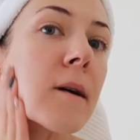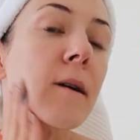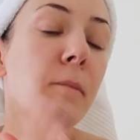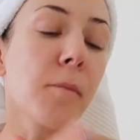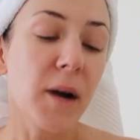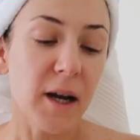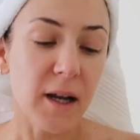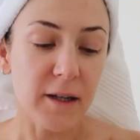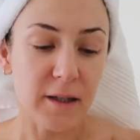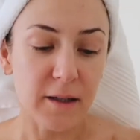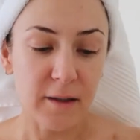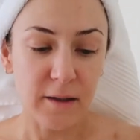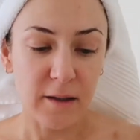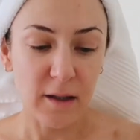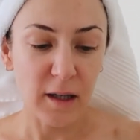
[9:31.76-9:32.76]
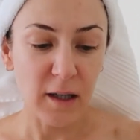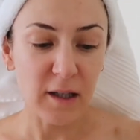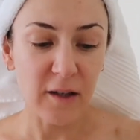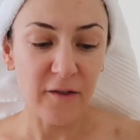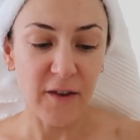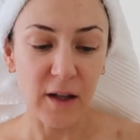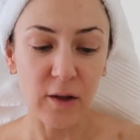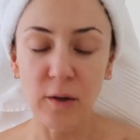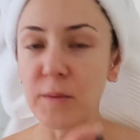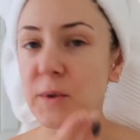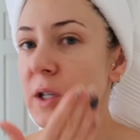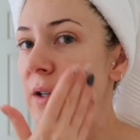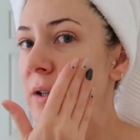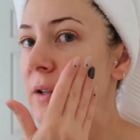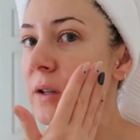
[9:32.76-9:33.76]
but it develops
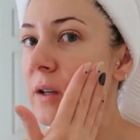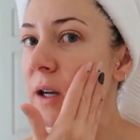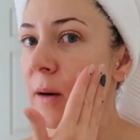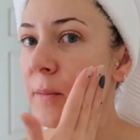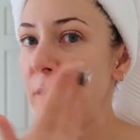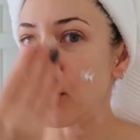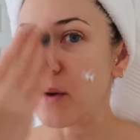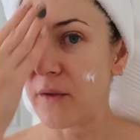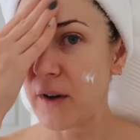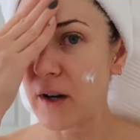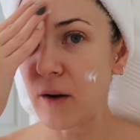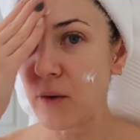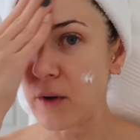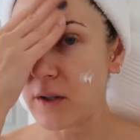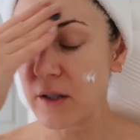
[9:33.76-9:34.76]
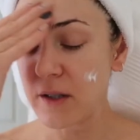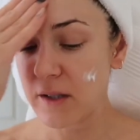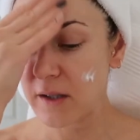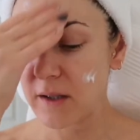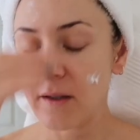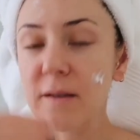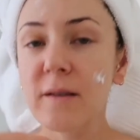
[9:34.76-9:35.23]
in a couple of hours.